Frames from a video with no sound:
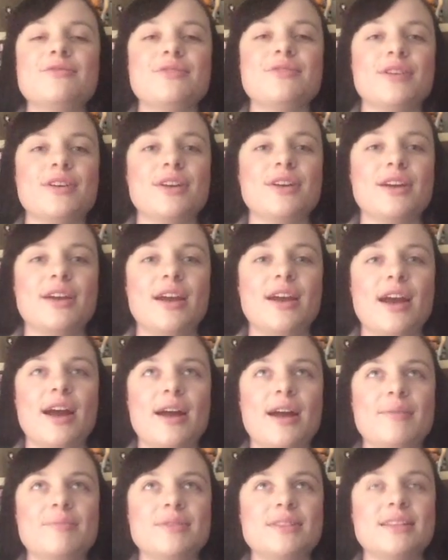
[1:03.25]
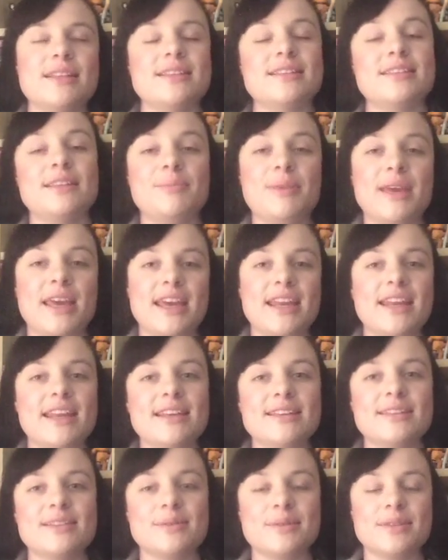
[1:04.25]
for since the
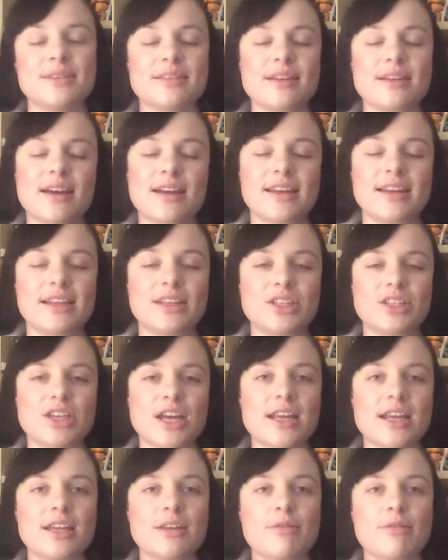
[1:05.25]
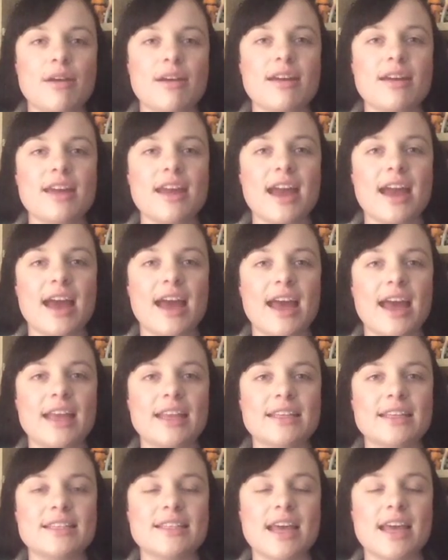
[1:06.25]
beginning, so we started in January,
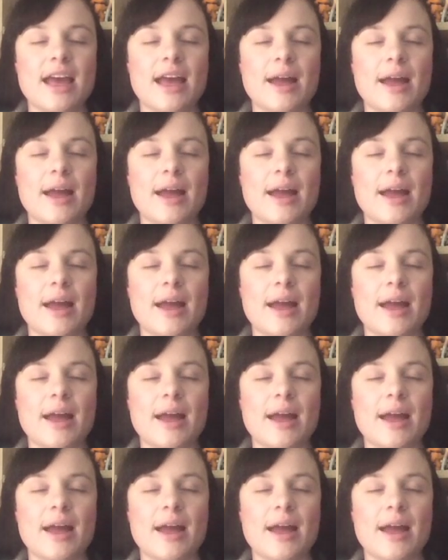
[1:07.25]
and